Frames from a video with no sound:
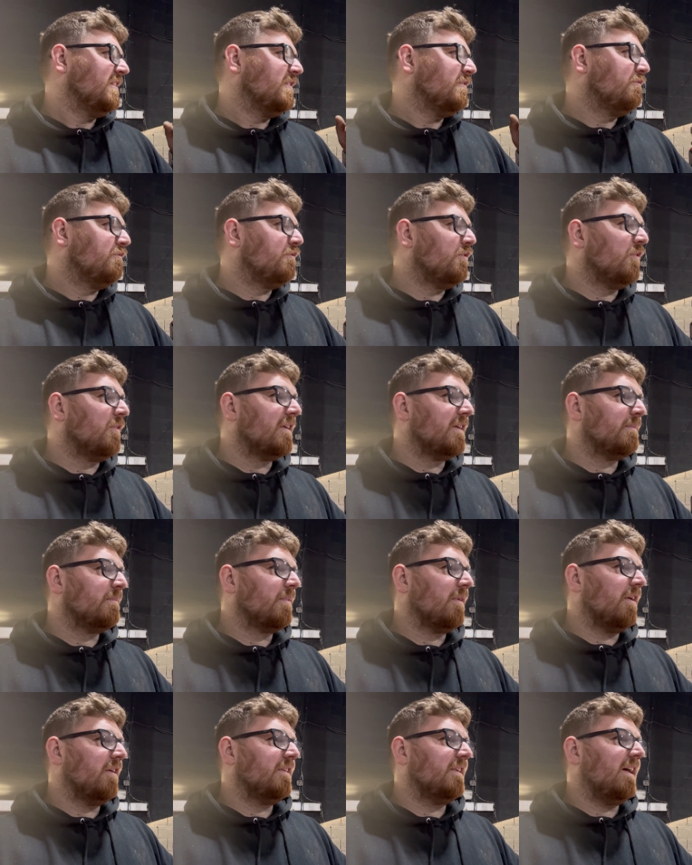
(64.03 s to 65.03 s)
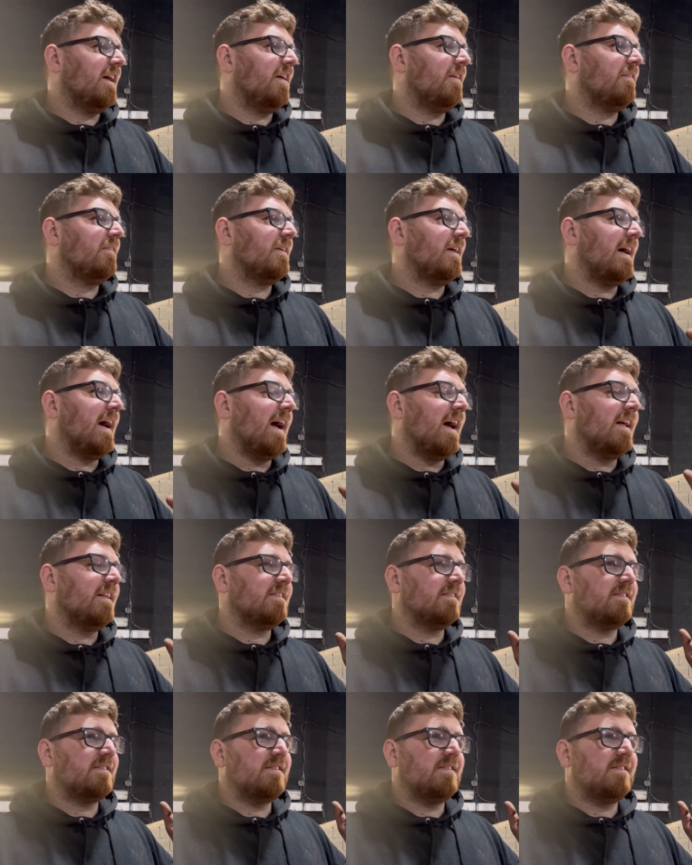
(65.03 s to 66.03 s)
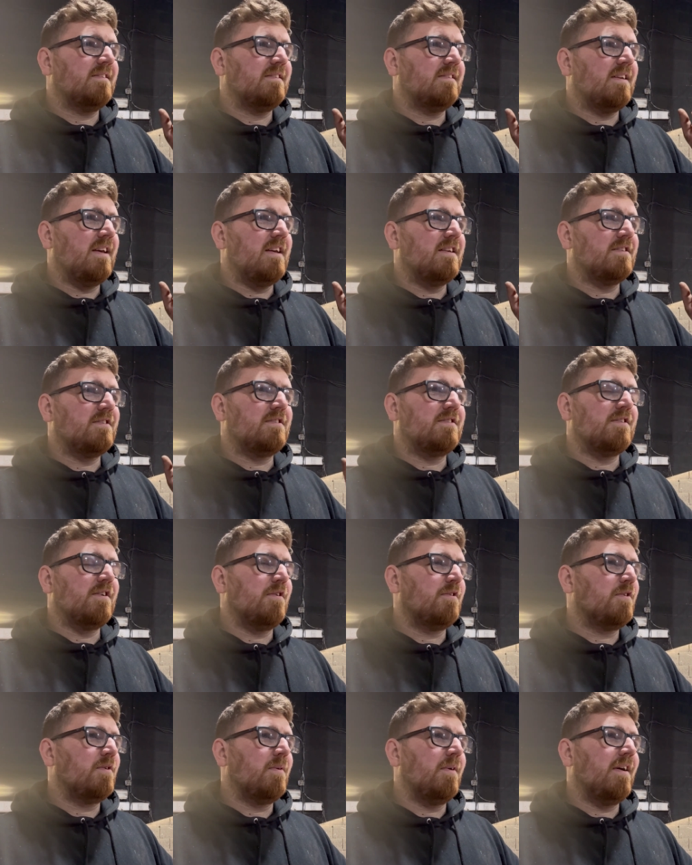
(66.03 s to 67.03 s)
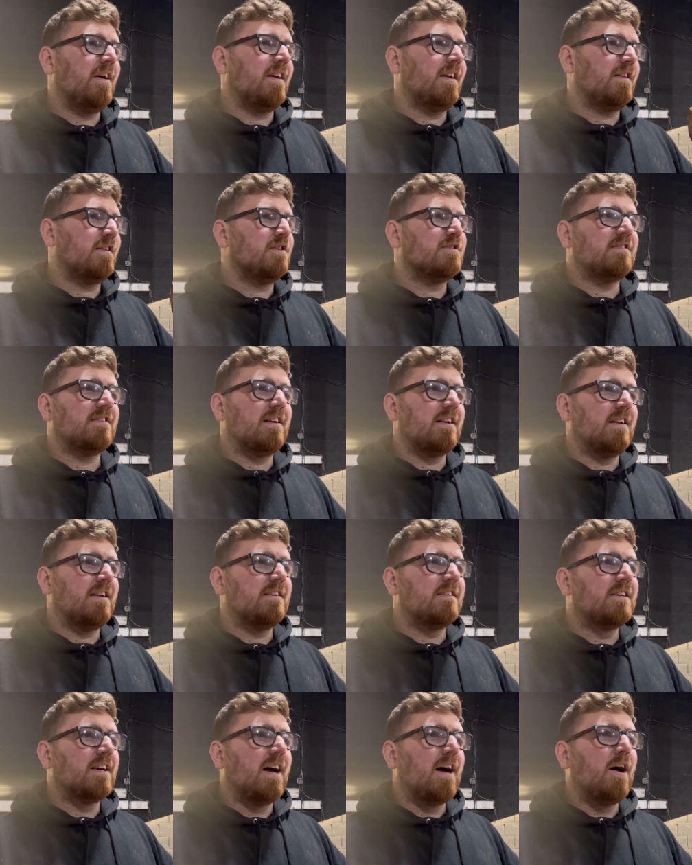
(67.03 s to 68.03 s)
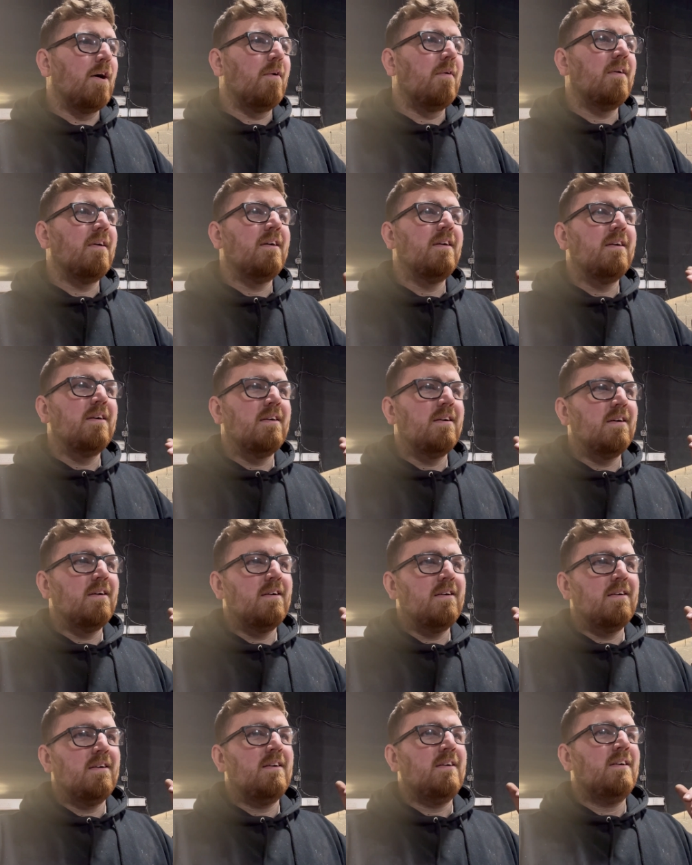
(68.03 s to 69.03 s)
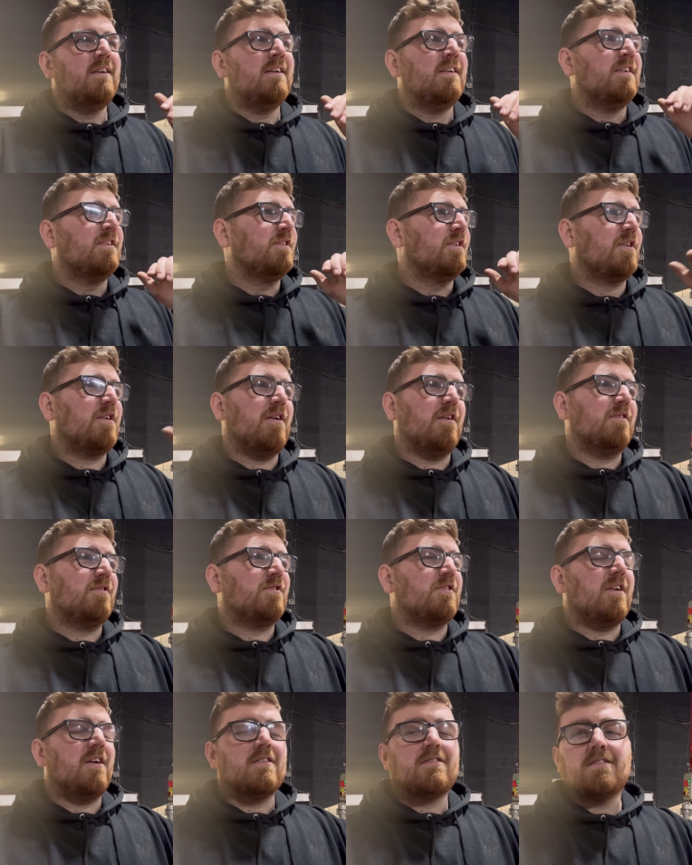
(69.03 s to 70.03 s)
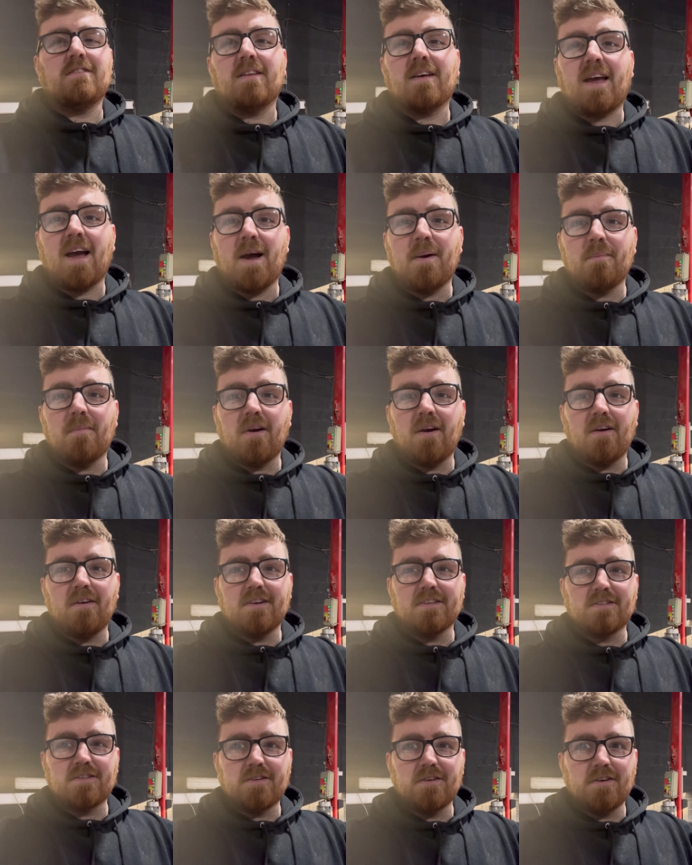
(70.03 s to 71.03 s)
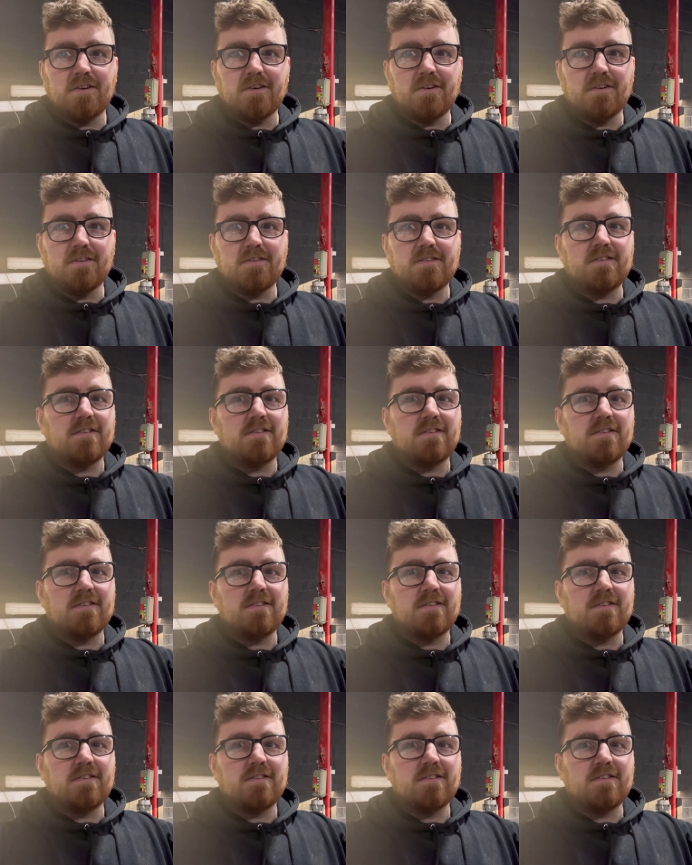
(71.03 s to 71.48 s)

14 Pro now, and it's so quick. It doesn't glitch out. The contrast on the camera is good.